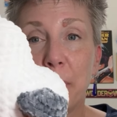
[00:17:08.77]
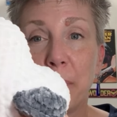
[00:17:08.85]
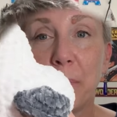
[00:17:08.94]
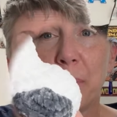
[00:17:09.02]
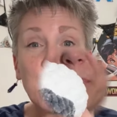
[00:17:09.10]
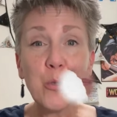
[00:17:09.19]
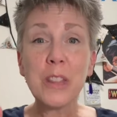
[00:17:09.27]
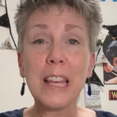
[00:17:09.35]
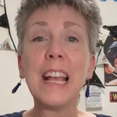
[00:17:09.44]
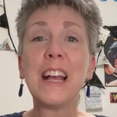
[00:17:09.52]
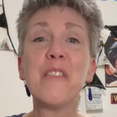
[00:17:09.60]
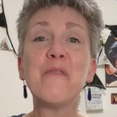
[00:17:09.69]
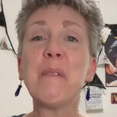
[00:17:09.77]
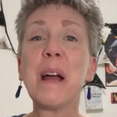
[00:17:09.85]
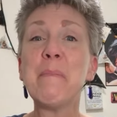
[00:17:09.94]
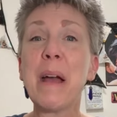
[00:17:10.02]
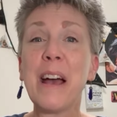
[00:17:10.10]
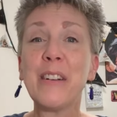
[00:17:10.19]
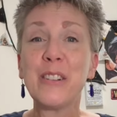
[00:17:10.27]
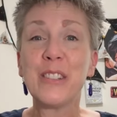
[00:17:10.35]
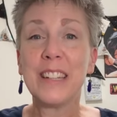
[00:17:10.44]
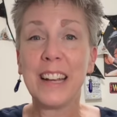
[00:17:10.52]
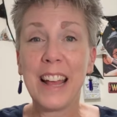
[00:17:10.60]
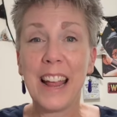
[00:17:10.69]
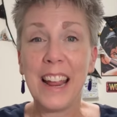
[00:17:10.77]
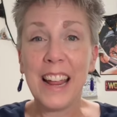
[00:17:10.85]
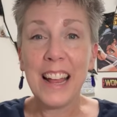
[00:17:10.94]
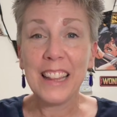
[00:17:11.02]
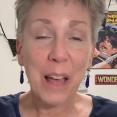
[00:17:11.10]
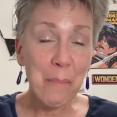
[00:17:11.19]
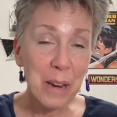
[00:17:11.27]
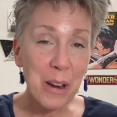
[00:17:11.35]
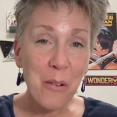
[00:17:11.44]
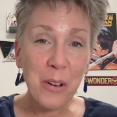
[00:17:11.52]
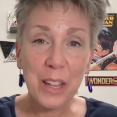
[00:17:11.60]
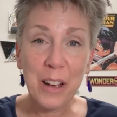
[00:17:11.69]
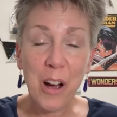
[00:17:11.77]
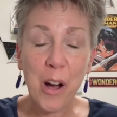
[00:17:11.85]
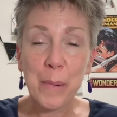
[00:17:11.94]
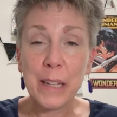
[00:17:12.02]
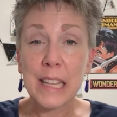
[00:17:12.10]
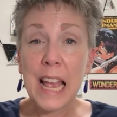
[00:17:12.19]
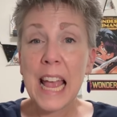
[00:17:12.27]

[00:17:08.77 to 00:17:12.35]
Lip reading: What did you think of my patterns today? Let me know in the comments.